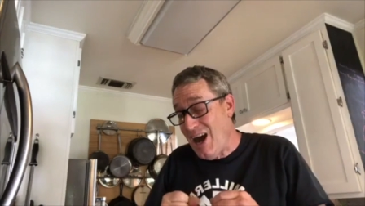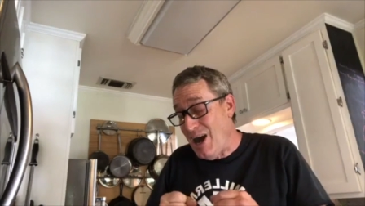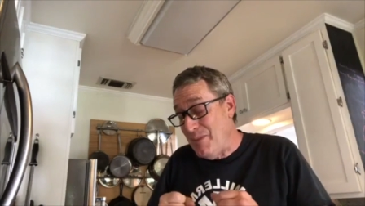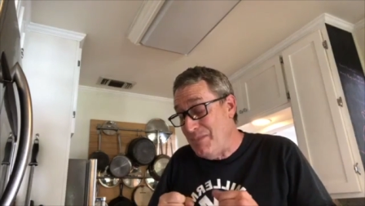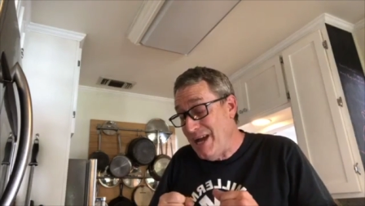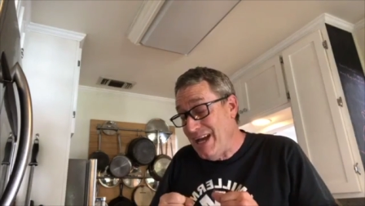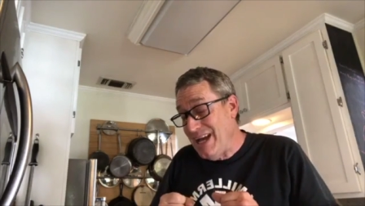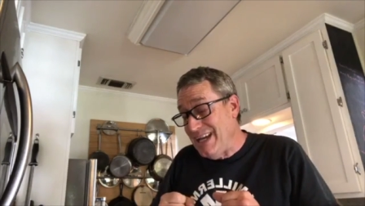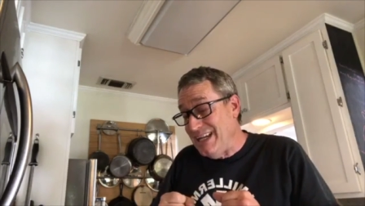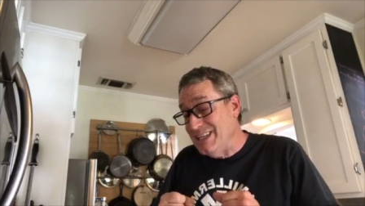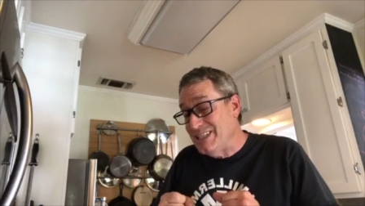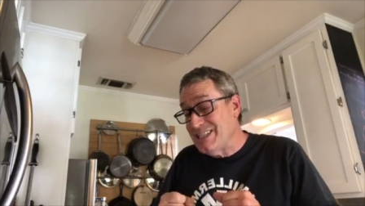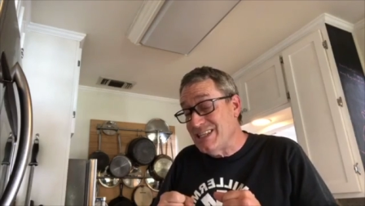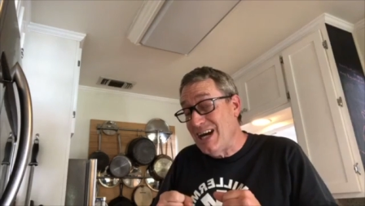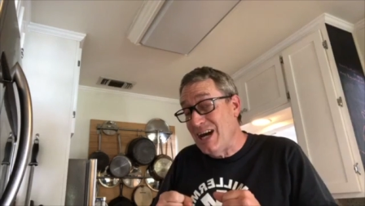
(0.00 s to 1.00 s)
Um,
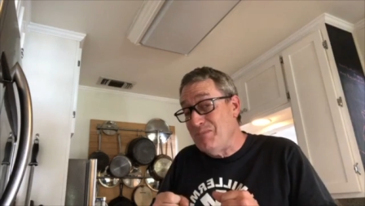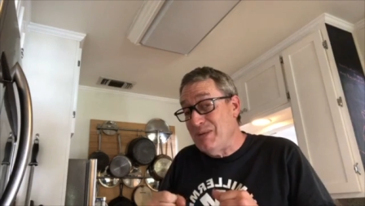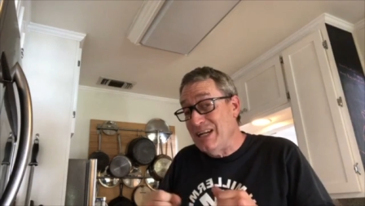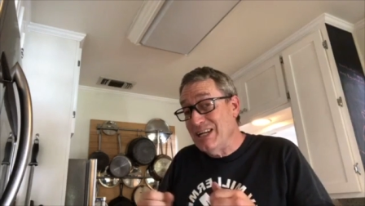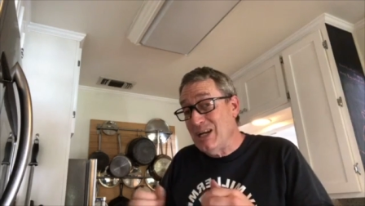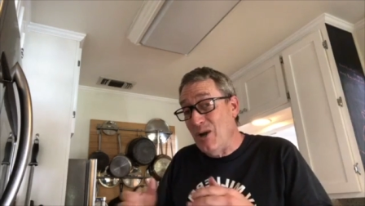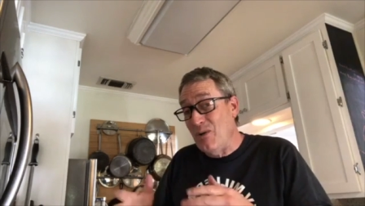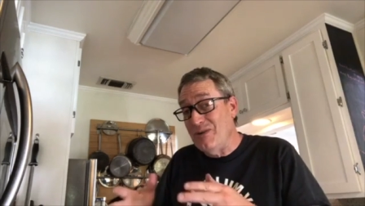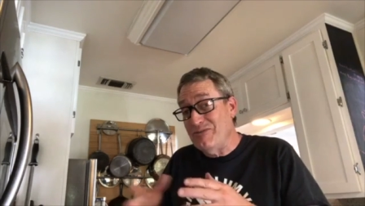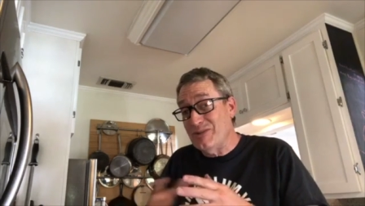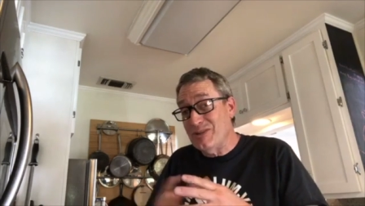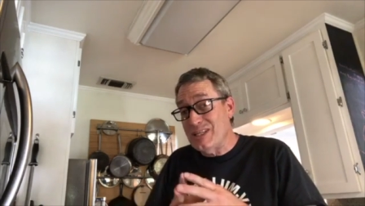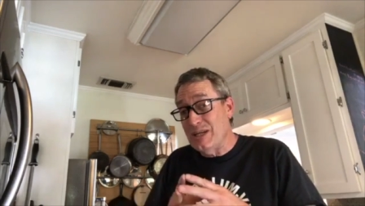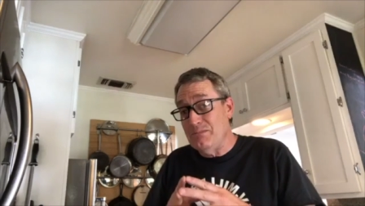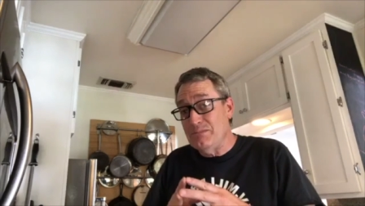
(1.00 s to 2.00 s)
it's uh, been going
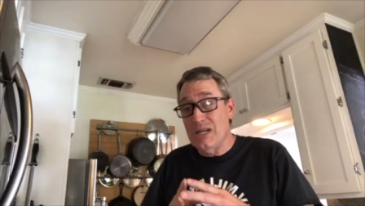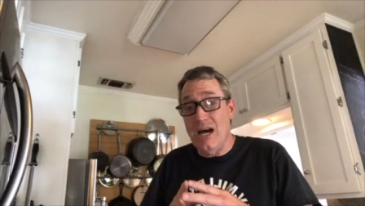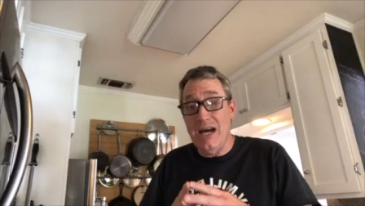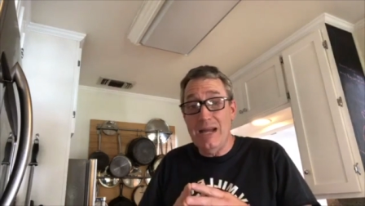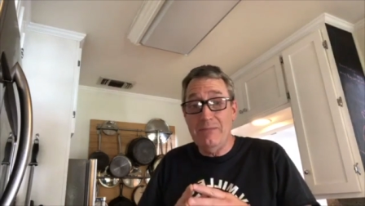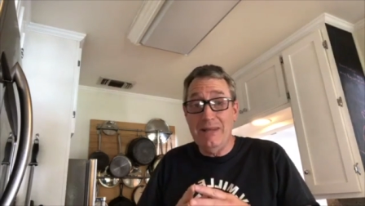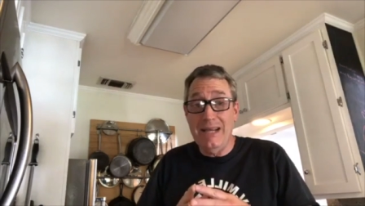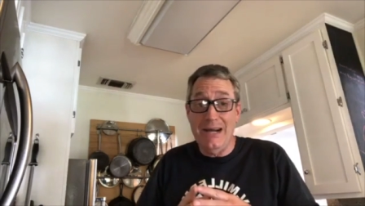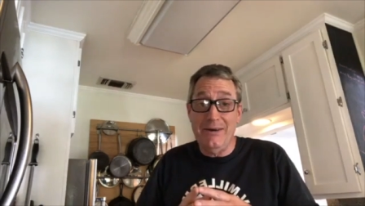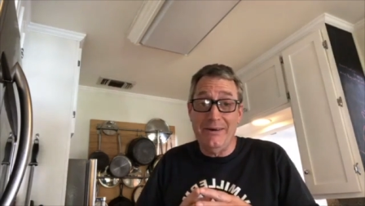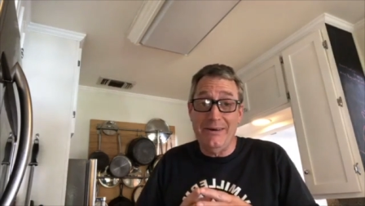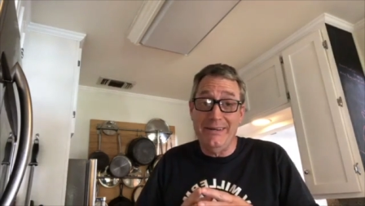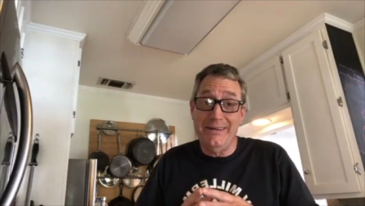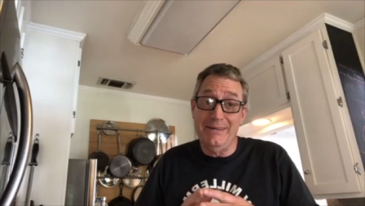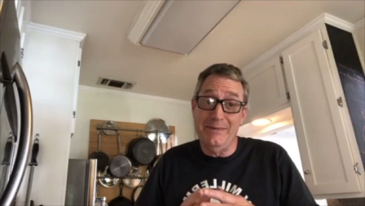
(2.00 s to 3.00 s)
for some time
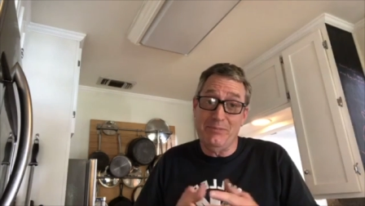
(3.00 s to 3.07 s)
now,